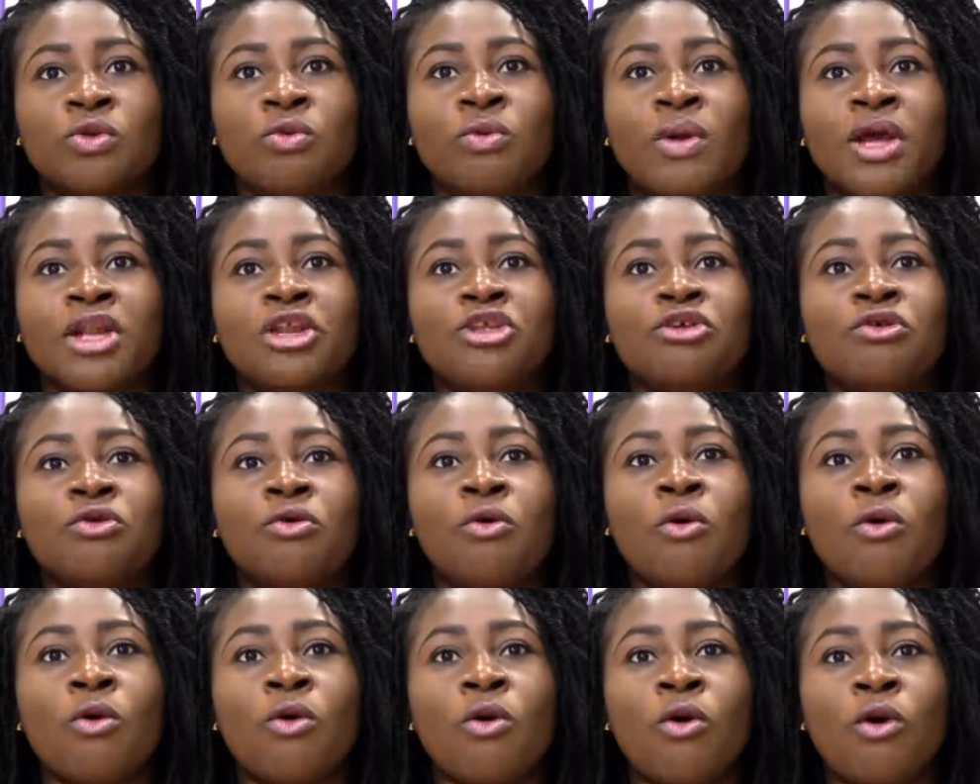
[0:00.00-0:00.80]
when you
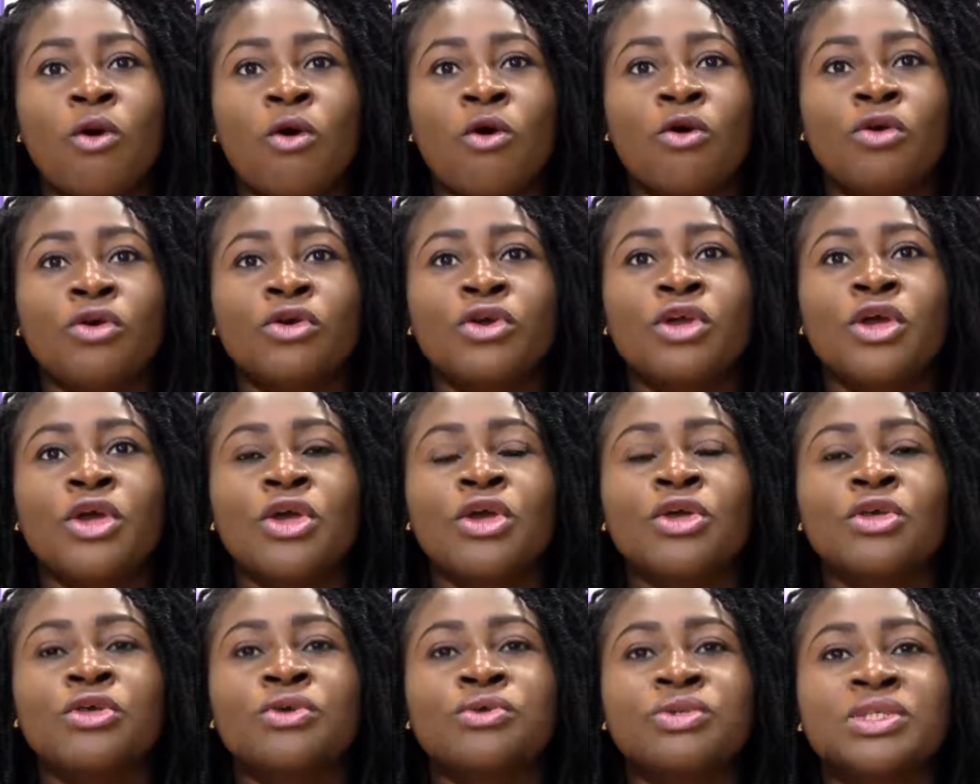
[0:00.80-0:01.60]
go on,
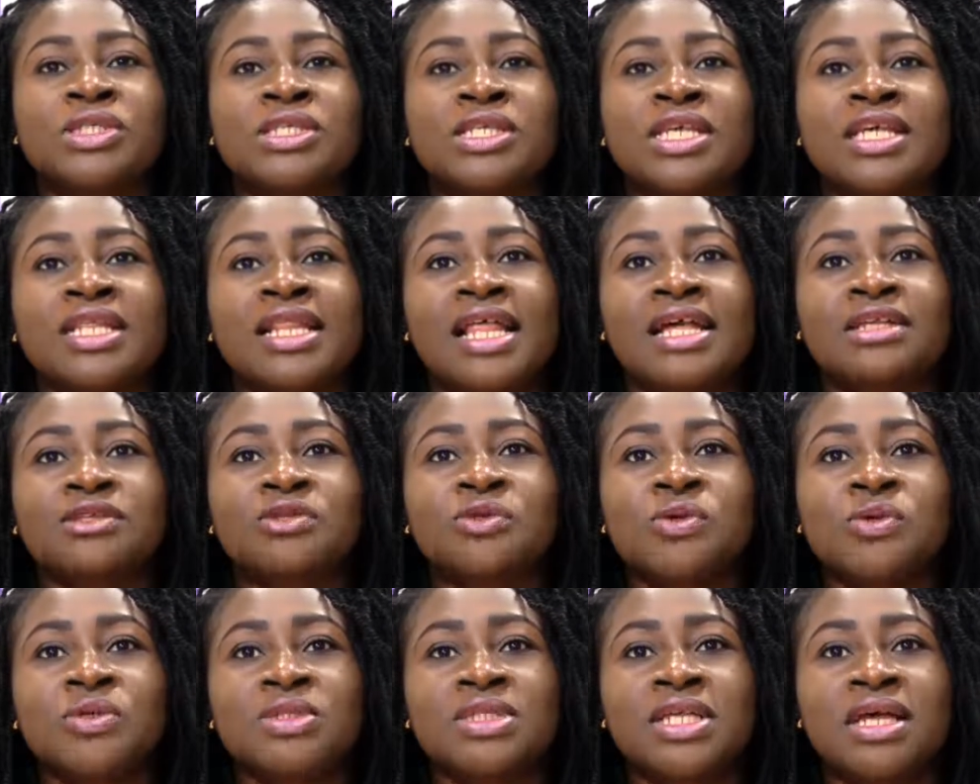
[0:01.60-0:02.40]
you see
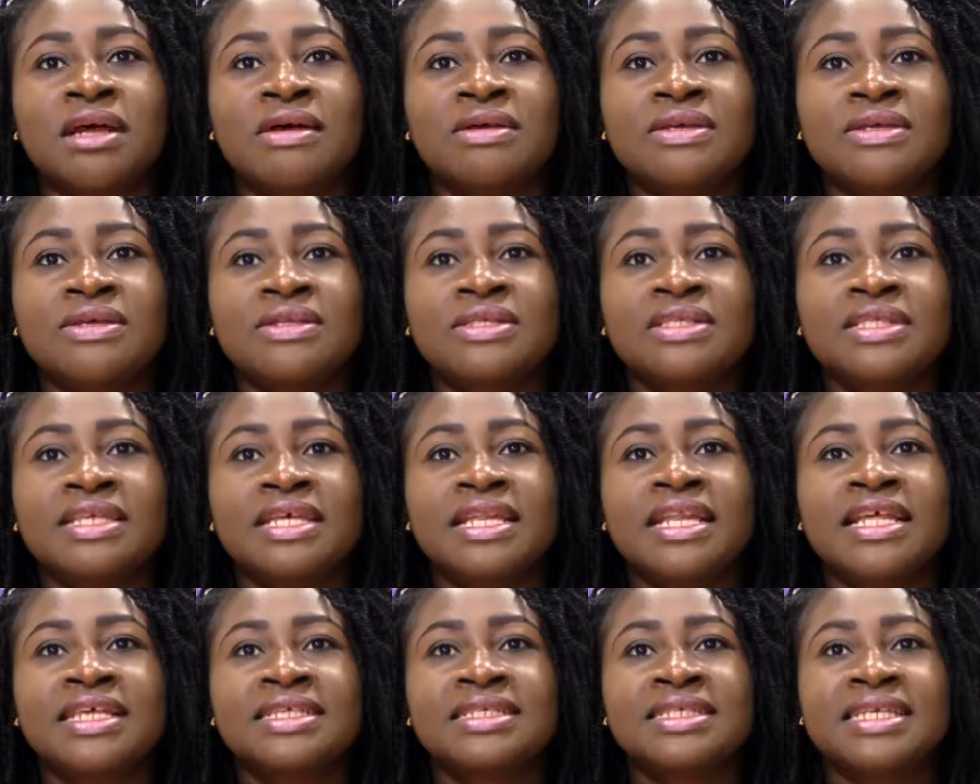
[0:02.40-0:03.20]
that total
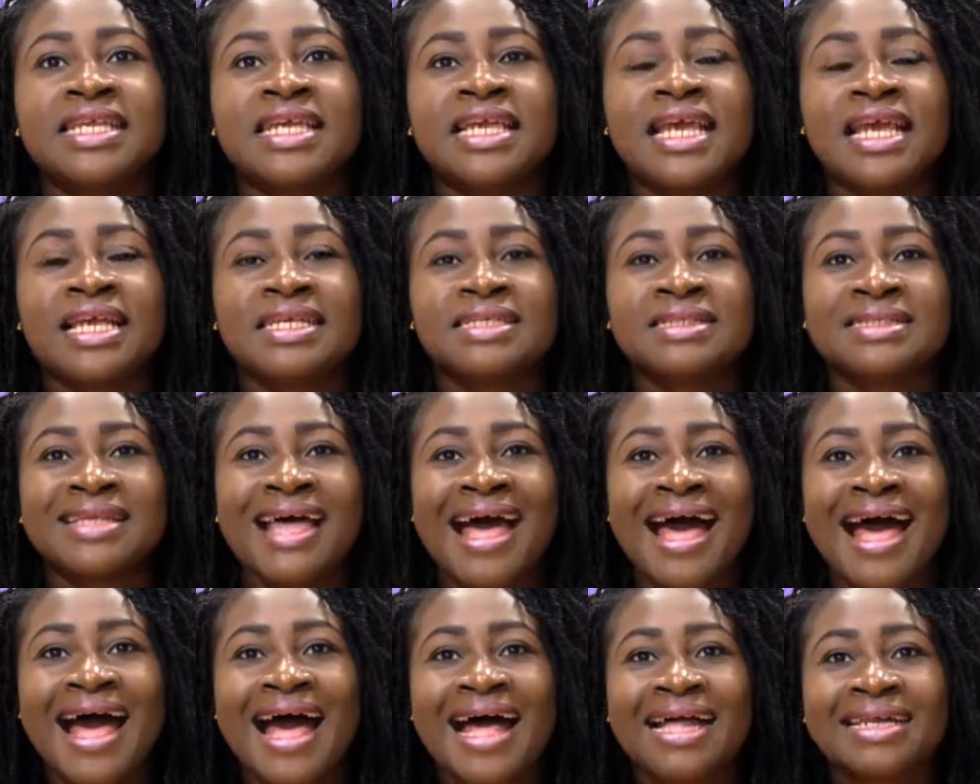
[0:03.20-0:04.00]
utility is
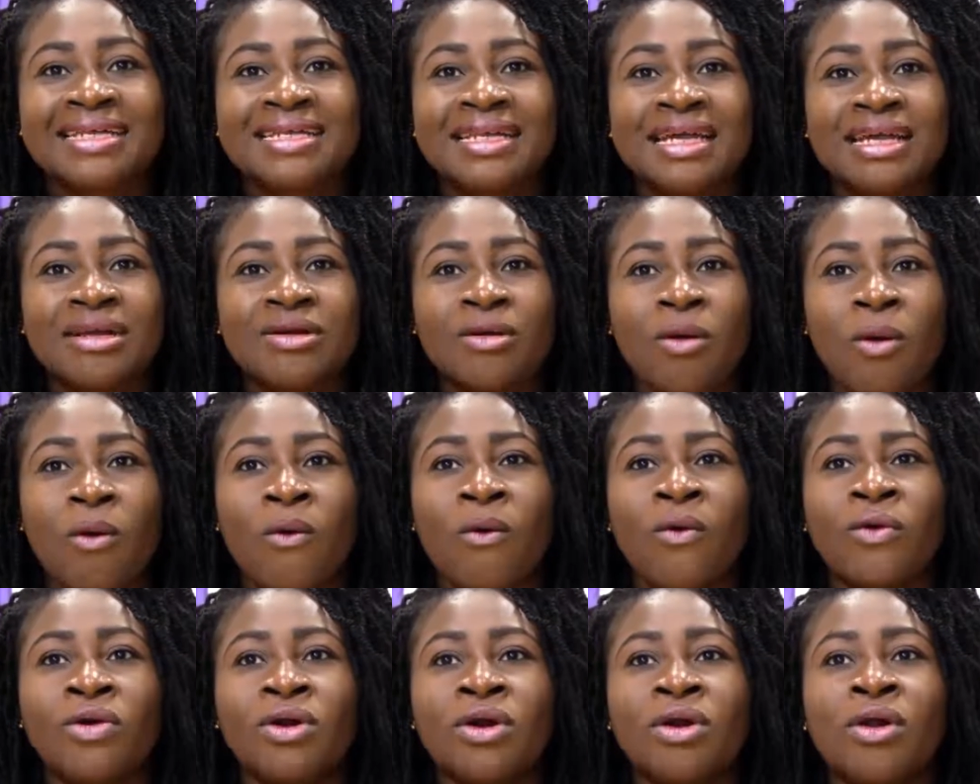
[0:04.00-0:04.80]
adding
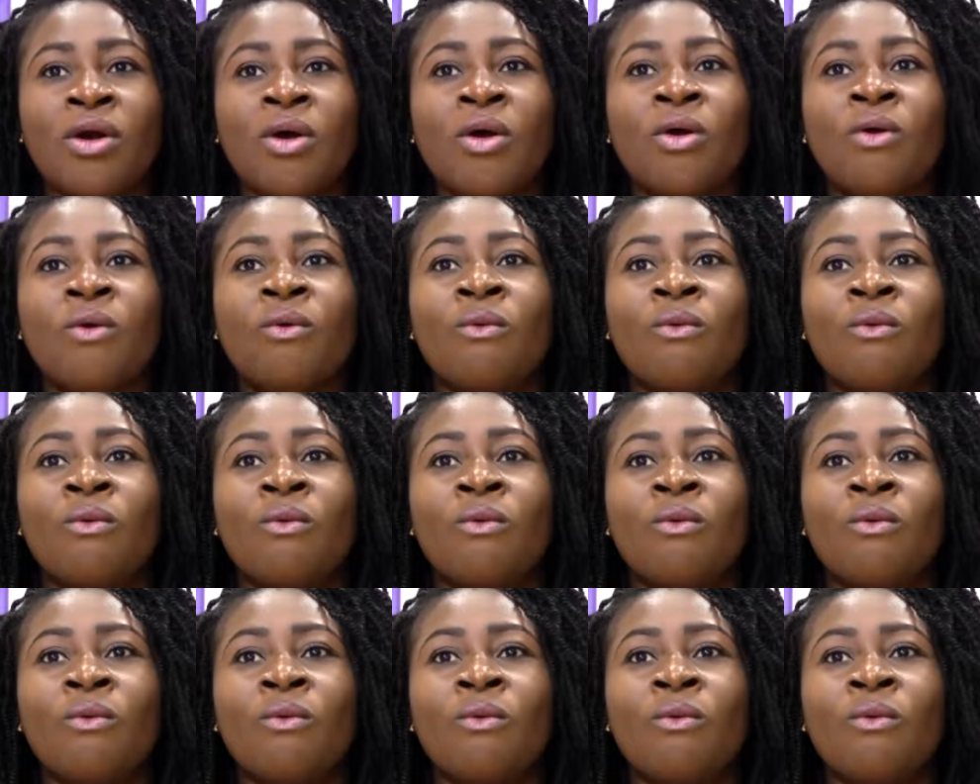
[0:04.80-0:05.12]
on,